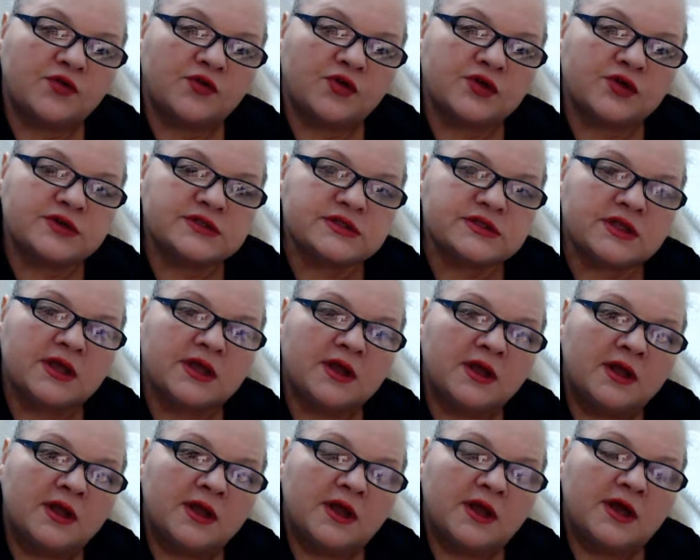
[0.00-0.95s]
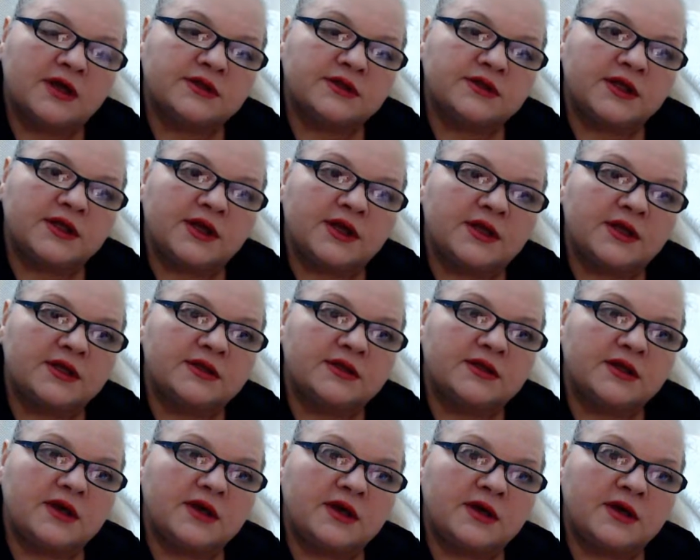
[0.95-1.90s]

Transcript: first, and then